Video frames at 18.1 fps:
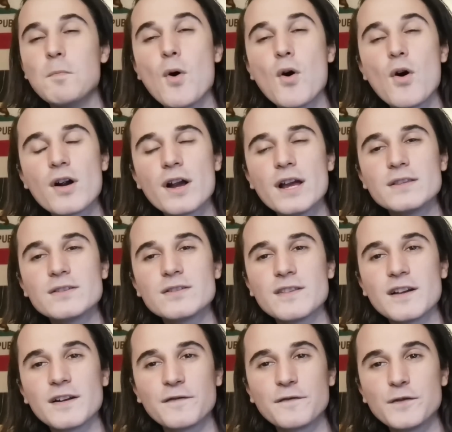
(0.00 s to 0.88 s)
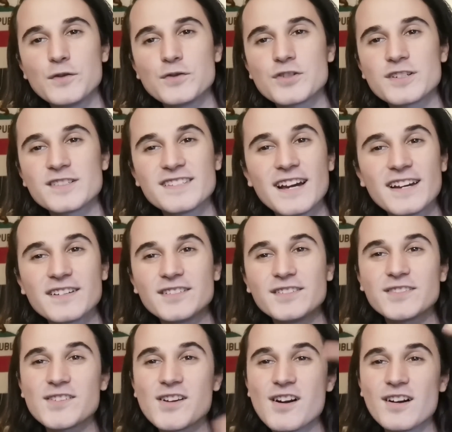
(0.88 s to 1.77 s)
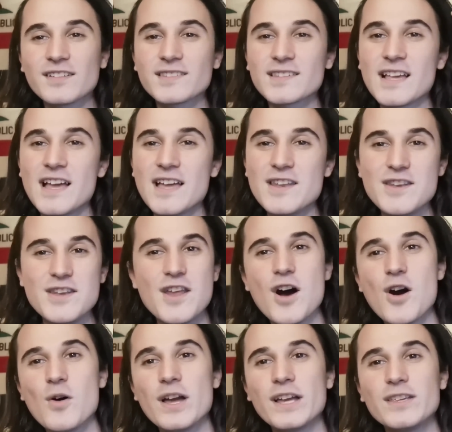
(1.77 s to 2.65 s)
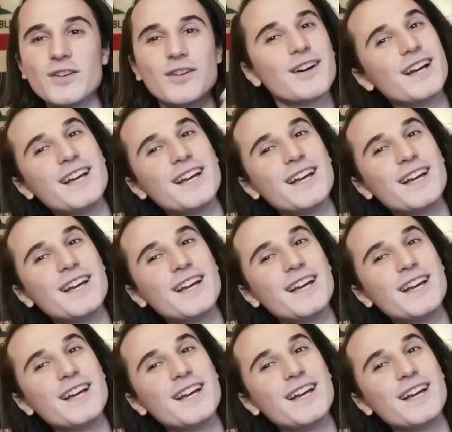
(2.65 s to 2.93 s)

more into their future title songs, knowing your